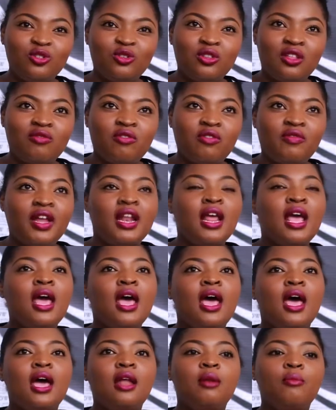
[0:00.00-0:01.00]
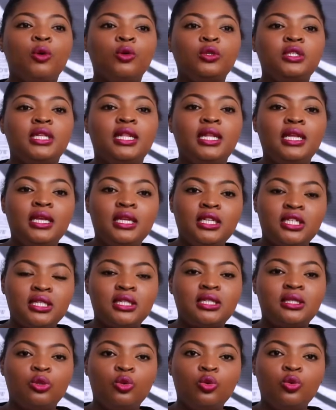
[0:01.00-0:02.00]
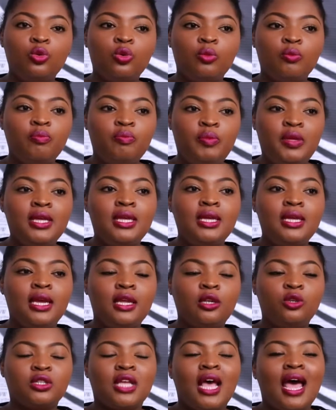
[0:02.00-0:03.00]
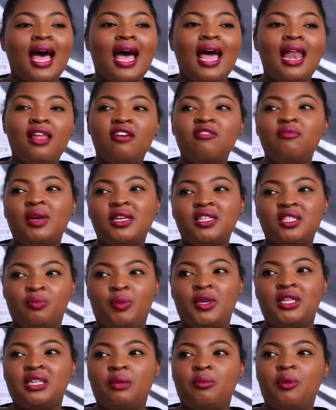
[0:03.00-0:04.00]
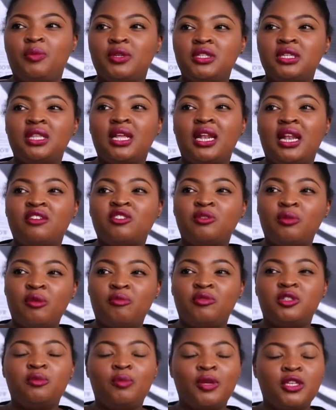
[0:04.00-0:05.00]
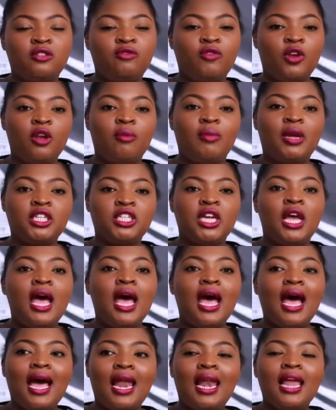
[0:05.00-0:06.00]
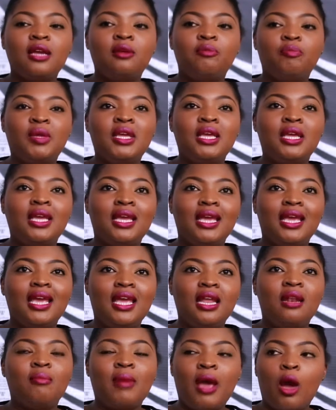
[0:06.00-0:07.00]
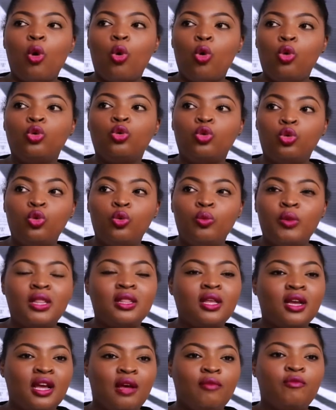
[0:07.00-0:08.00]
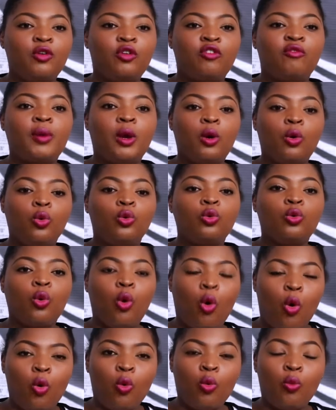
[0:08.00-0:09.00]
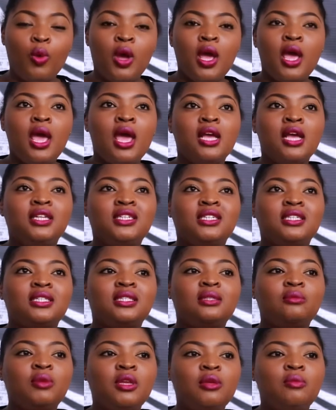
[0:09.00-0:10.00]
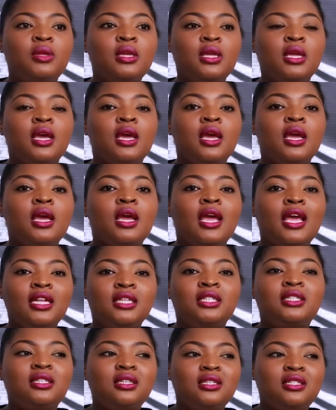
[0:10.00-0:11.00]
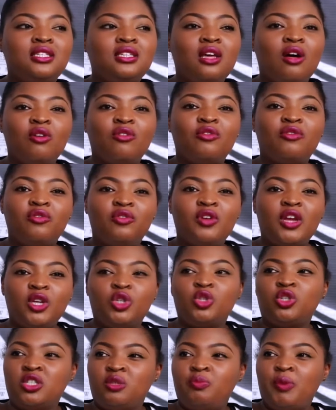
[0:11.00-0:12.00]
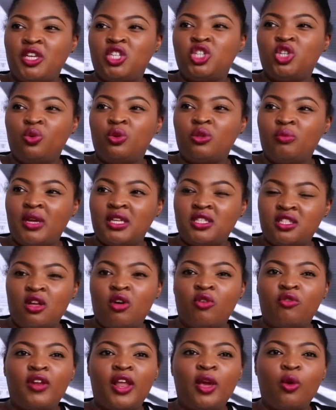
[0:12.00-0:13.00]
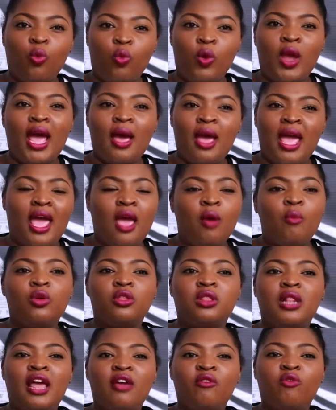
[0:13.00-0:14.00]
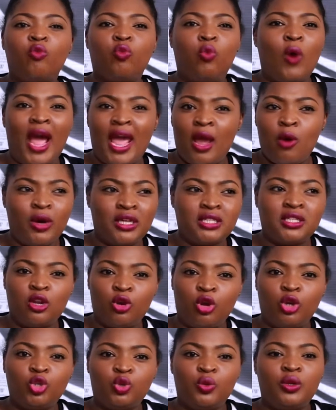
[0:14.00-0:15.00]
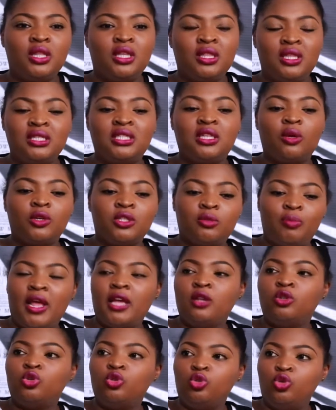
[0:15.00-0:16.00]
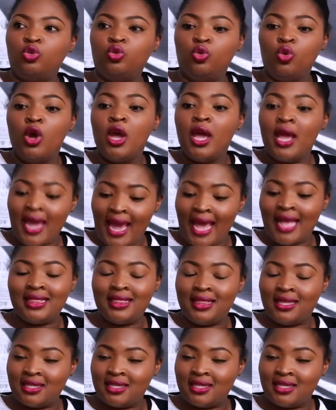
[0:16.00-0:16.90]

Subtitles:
to do that for fun, and mostly just to be indoors. I love my space. I'm a person that loves my space very much. I like being in my own room, in the comfort of my own home, just maybe in self introspection with myself, like where I am with life, why was I not doing the things I was planning to do at